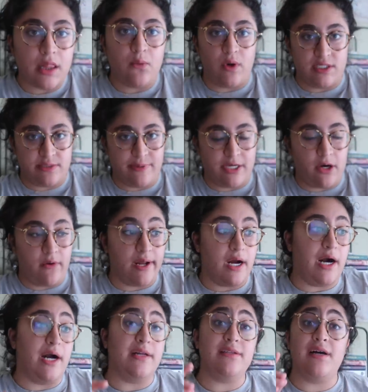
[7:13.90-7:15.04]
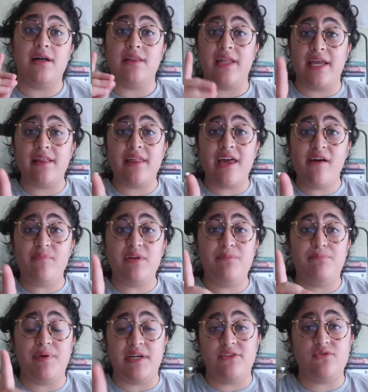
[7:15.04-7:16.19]
what's been going on. Lately, I've
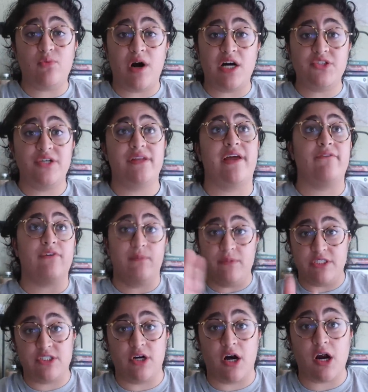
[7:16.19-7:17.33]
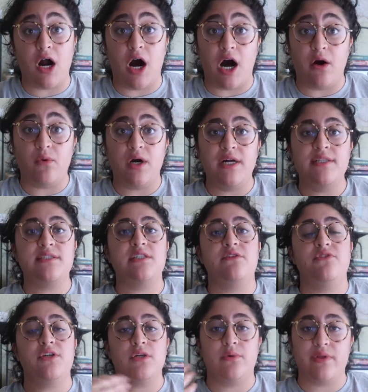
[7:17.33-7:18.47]
been binge watching like from the start Hot Ones. If
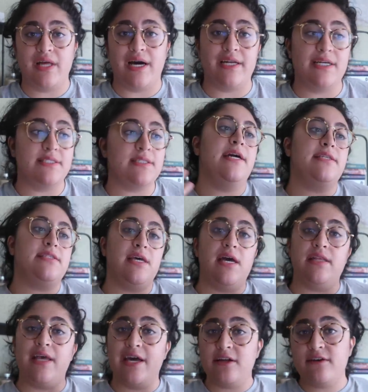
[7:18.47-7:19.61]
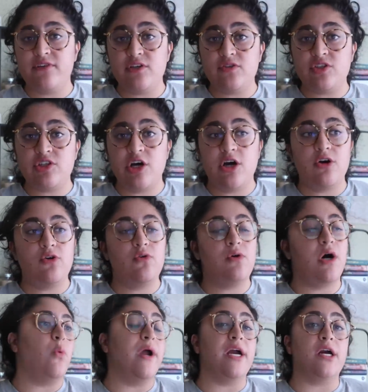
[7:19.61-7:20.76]
you don't know what that is, it's an interview show
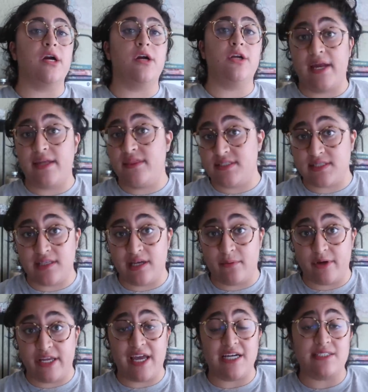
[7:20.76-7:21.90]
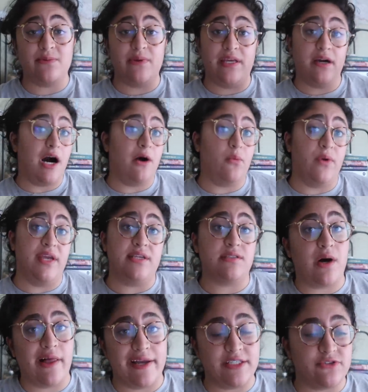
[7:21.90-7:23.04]
where like the celebrity guests will eat hot wings
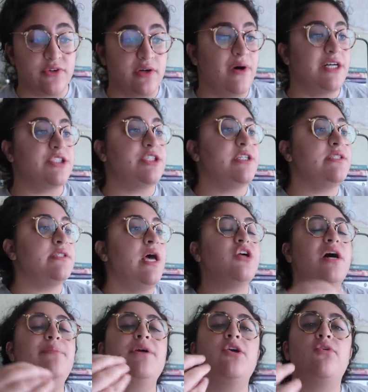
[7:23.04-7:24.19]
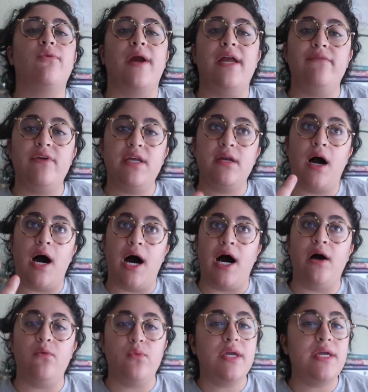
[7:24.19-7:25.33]
while answering questions. So I've been craving
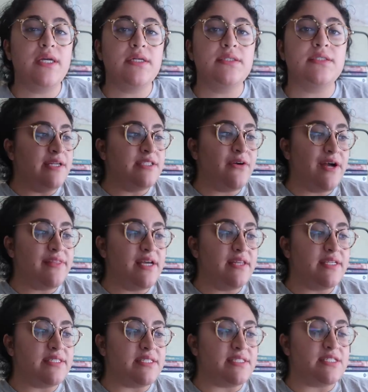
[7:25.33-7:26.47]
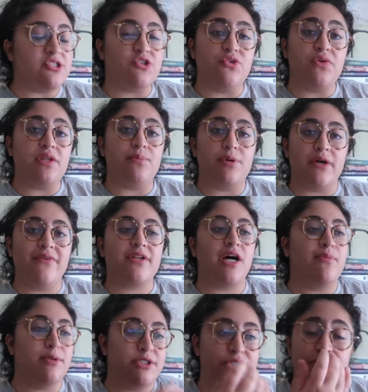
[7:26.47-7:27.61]
hot wings. And so I think this is truly the perfect
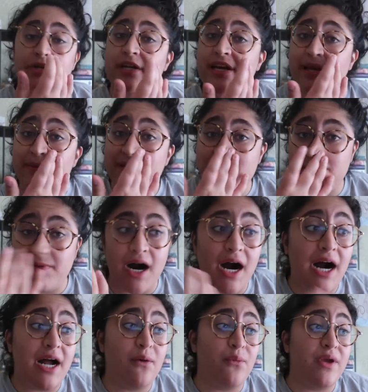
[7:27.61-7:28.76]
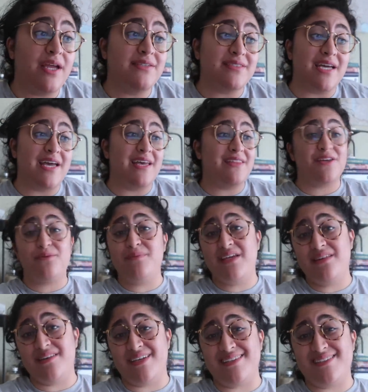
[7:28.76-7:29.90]
opportunity to get me some hot wings and they're
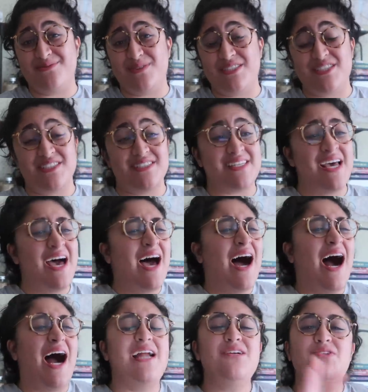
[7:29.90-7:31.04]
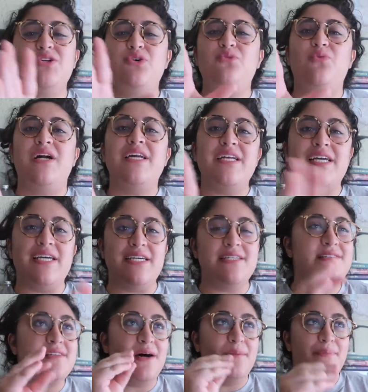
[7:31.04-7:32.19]
meatless, which is, I don't know what it
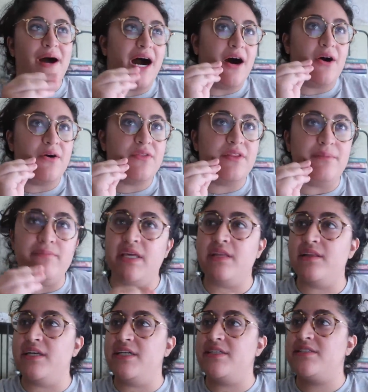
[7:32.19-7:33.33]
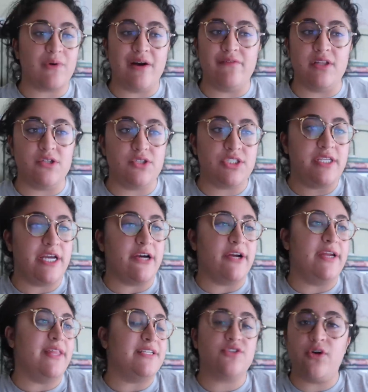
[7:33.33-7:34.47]
is about the meatless
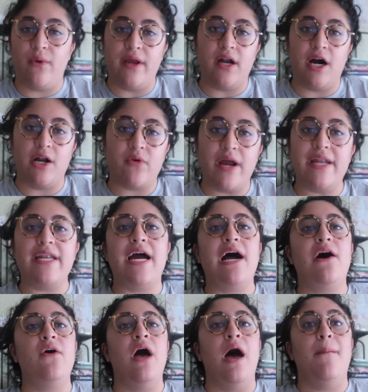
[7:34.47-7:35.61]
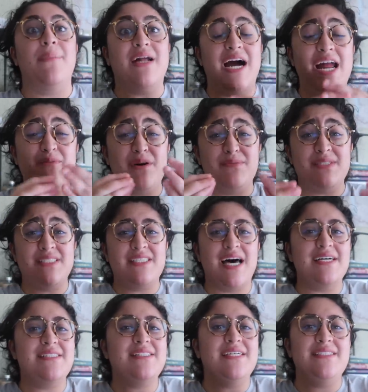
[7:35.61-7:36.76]
revolutionary that's going on right now, but I am
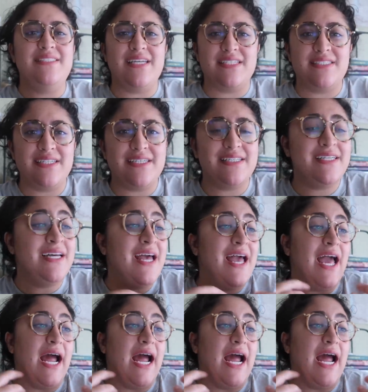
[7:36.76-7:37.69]
obsessed, addicted,